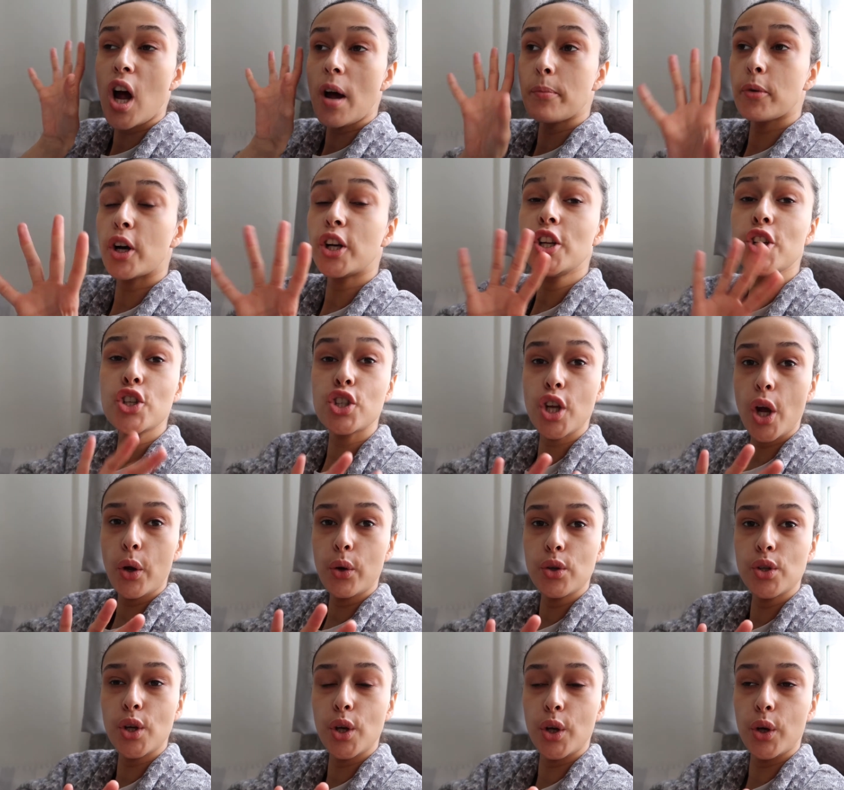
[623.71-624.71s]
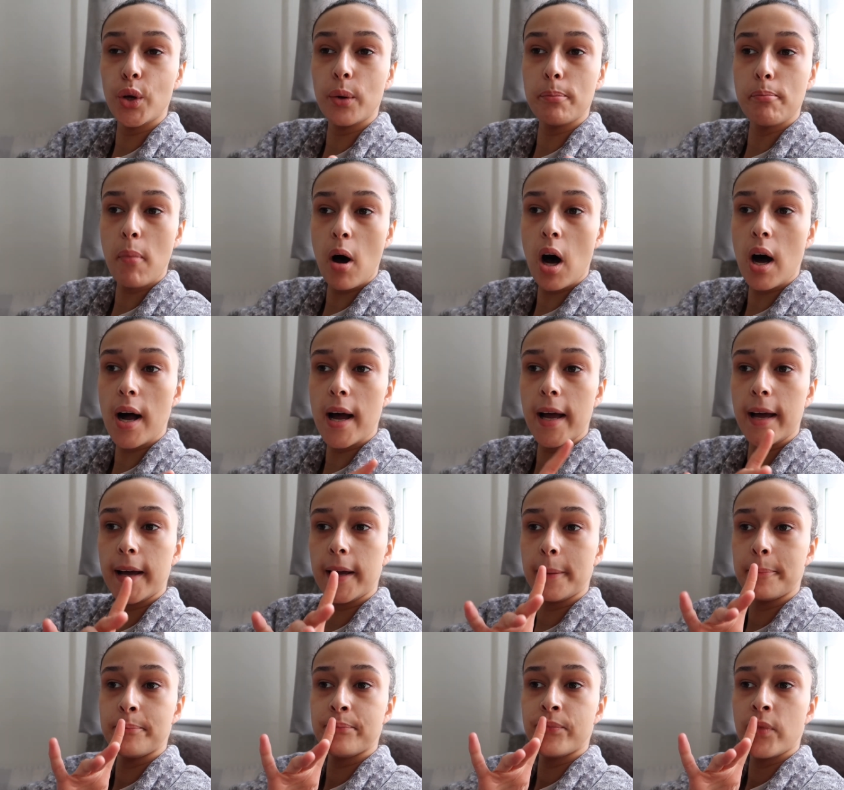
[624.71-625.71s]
I'm going to show you my